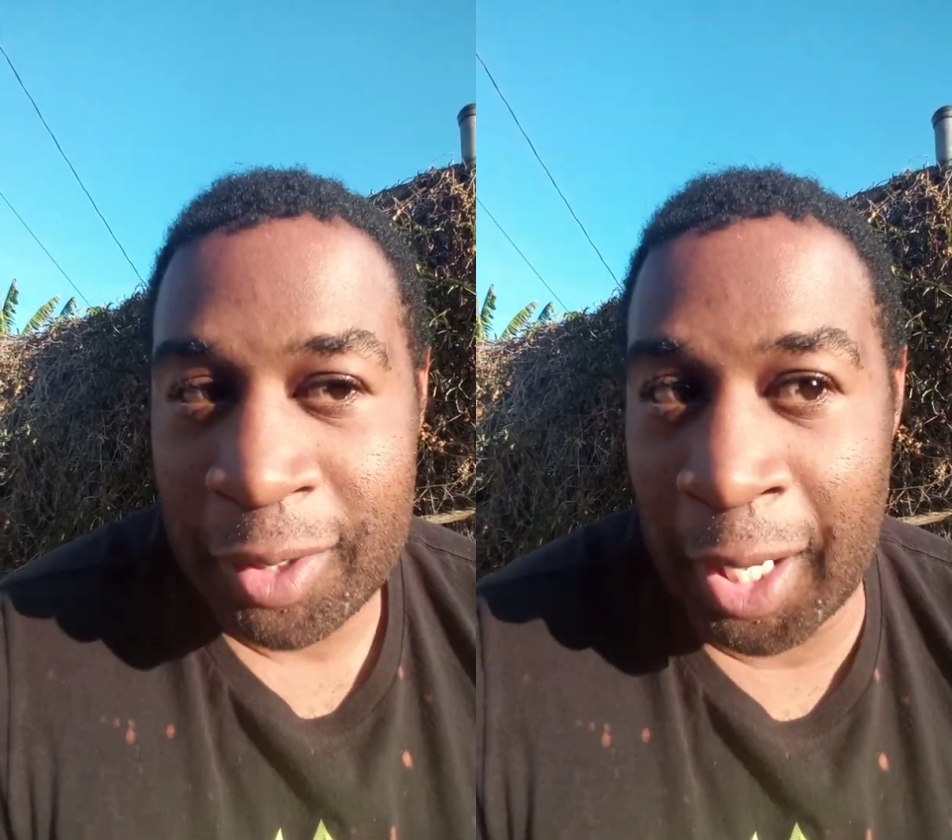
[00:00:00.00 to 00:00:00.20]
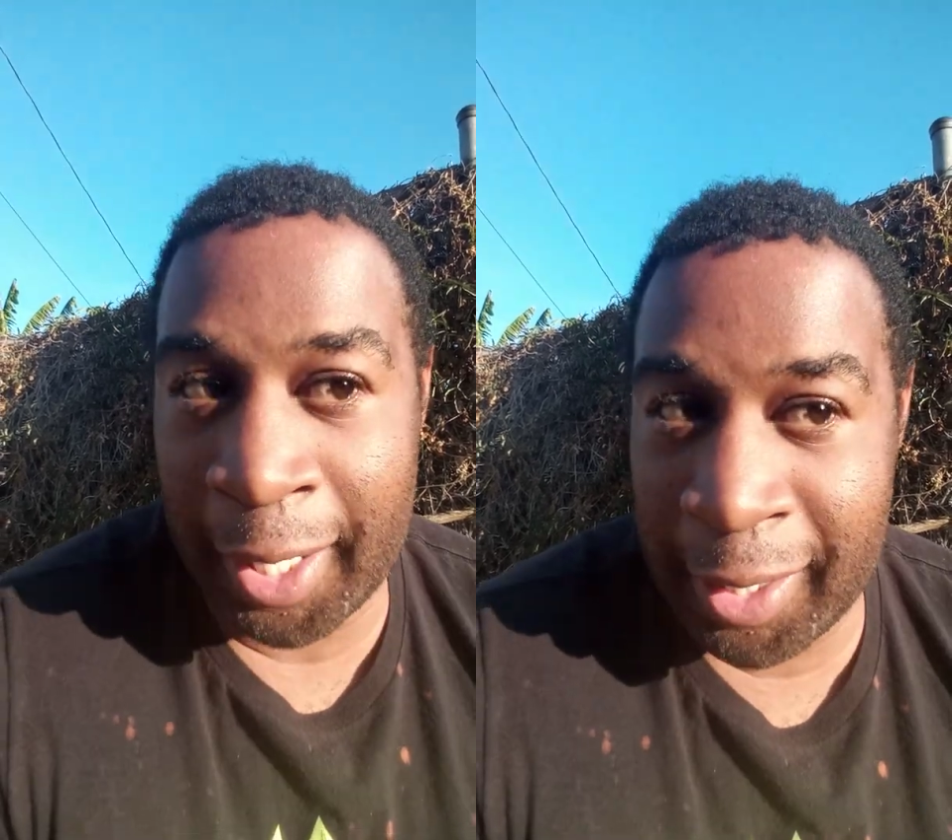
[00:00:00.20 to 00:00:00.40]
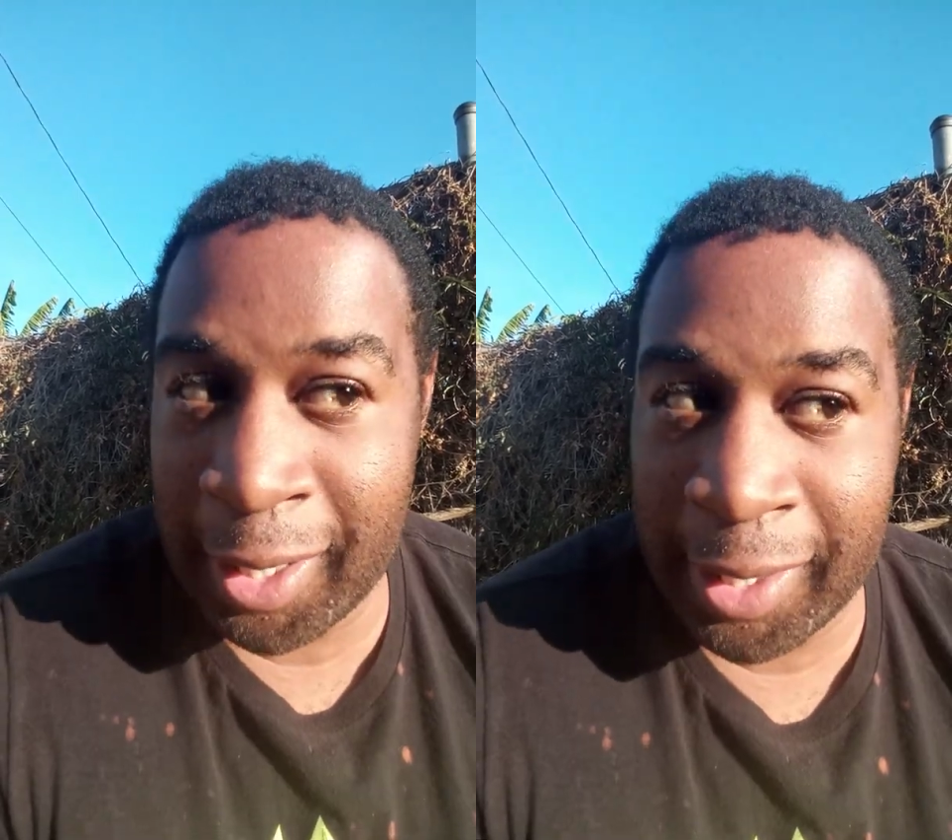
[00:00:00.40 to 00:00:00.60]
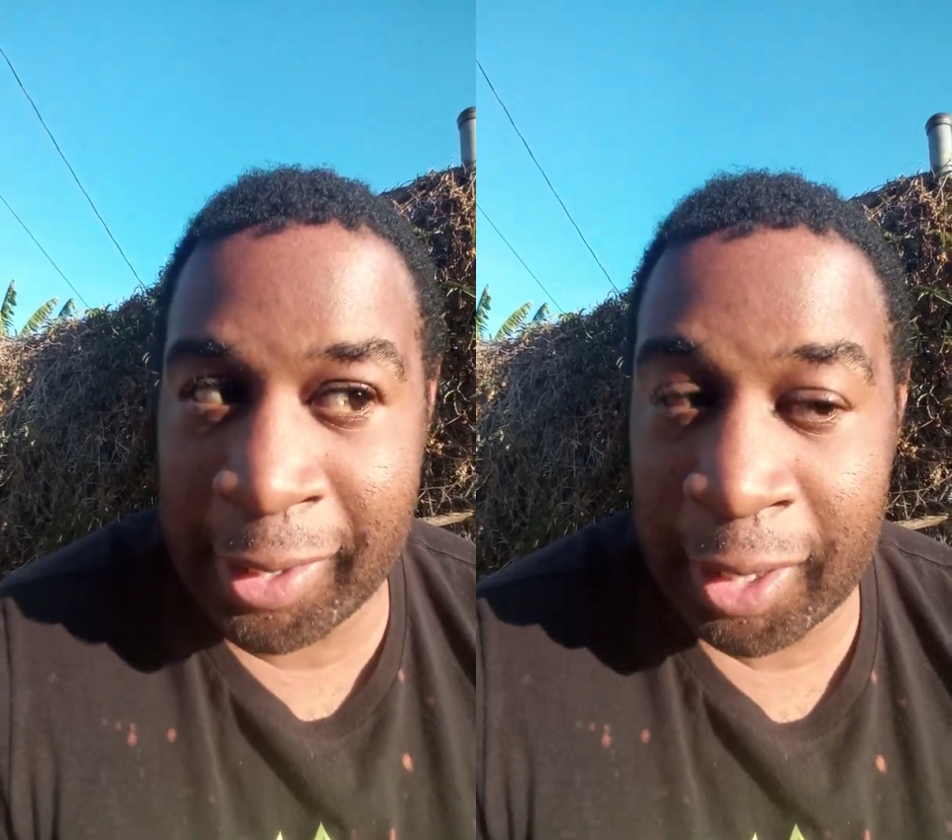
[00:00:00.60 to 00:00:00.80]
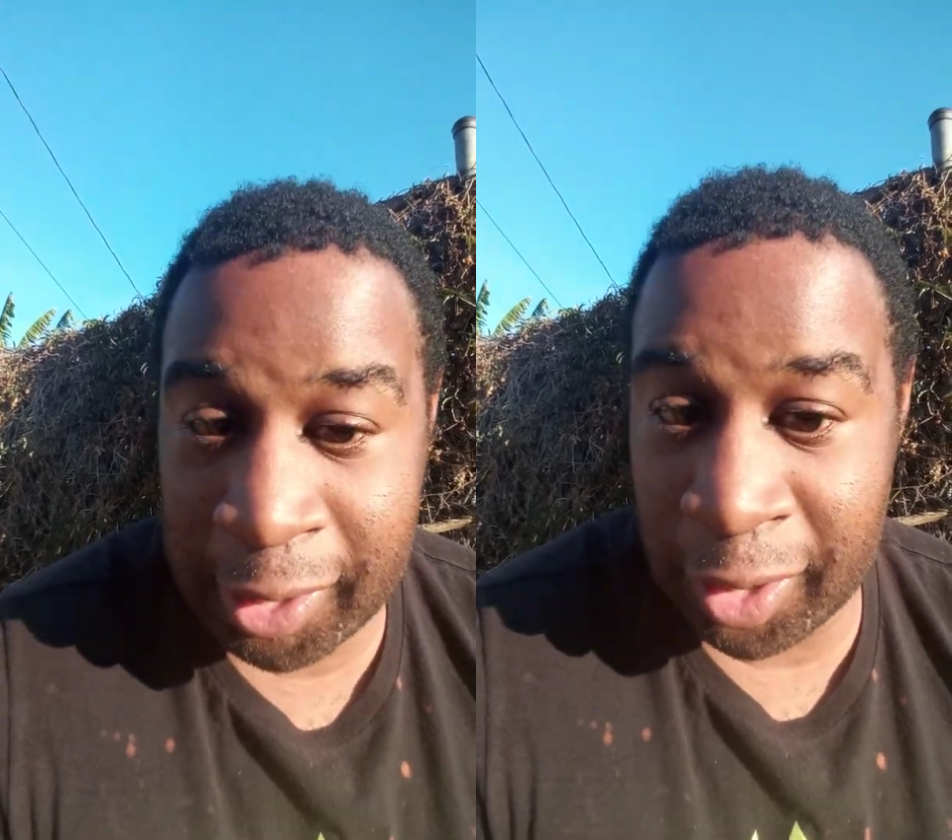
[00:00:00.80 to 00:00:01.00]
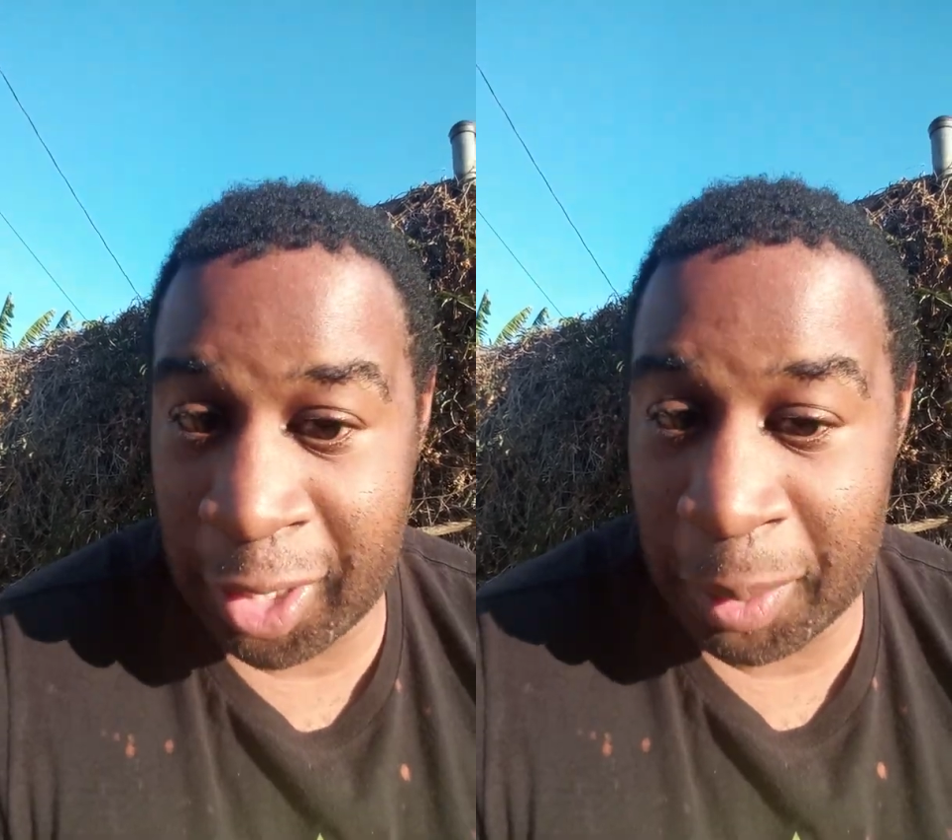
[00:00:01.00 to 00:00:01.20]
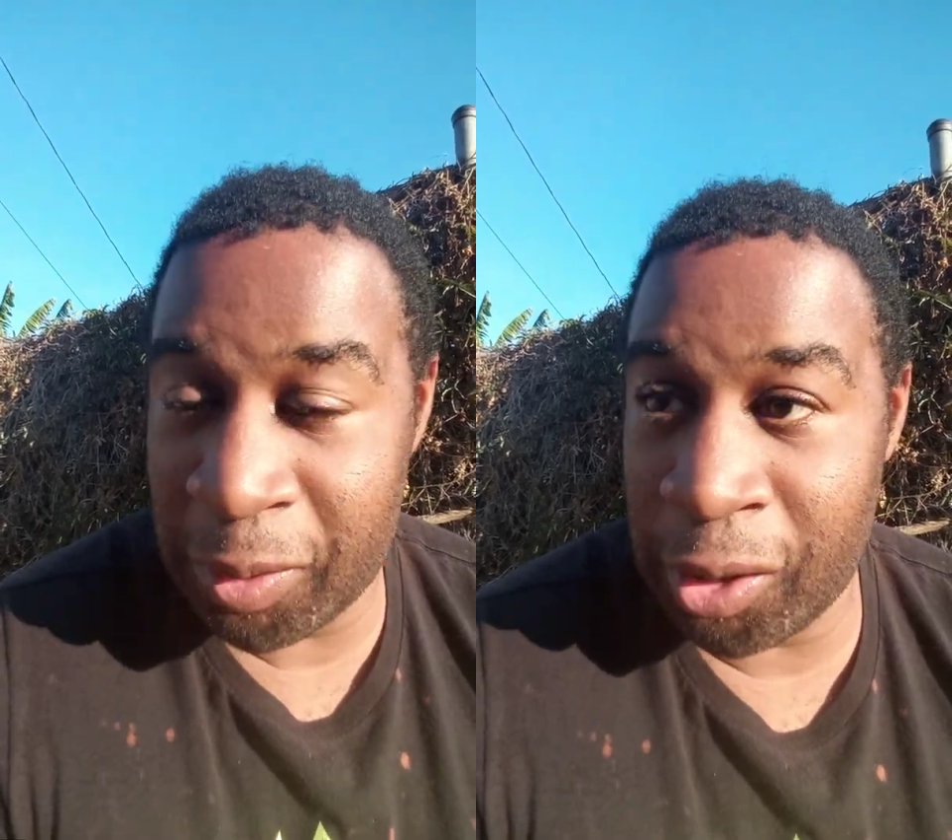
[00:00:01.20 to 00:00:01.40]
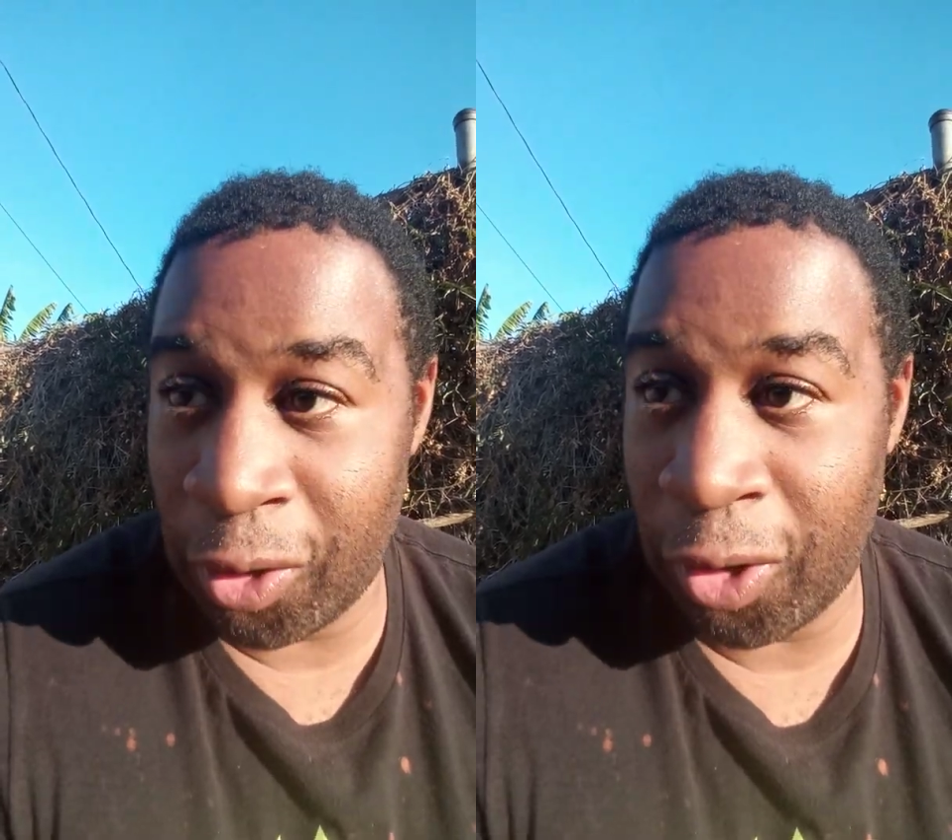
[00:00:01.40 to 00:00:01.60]
that is his theme
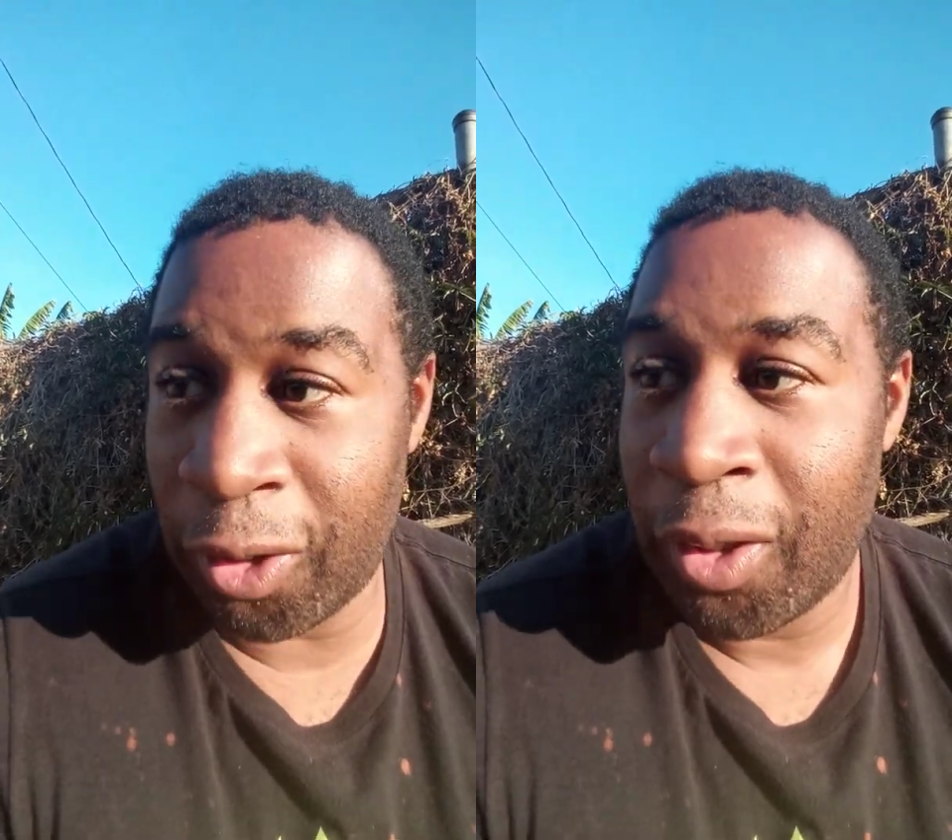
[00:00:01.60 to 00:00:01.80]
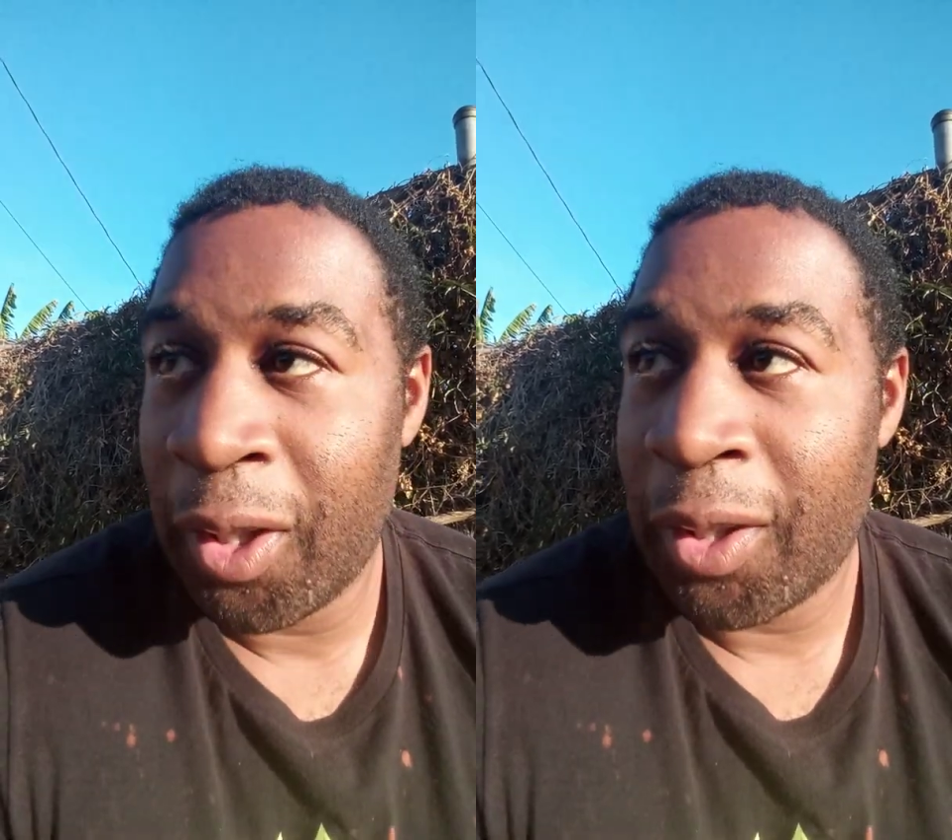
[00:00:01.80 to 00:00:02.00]
song.